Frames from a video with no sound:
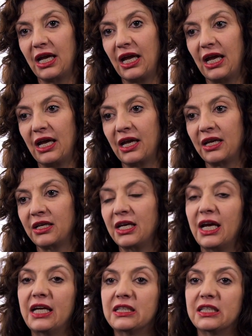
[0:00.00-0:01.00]
in
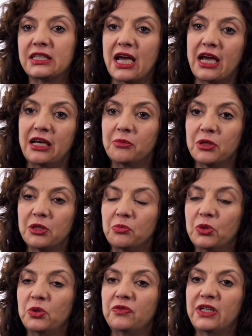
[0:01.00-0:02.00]
entertainment
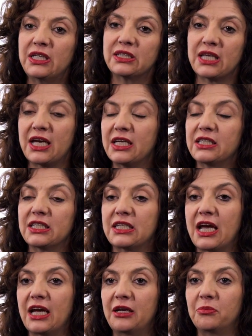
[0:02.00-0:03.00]
movies and
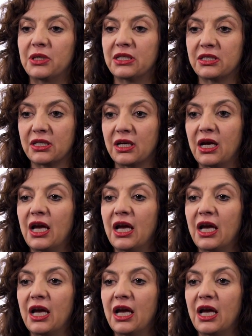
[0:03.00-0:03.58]
entertainment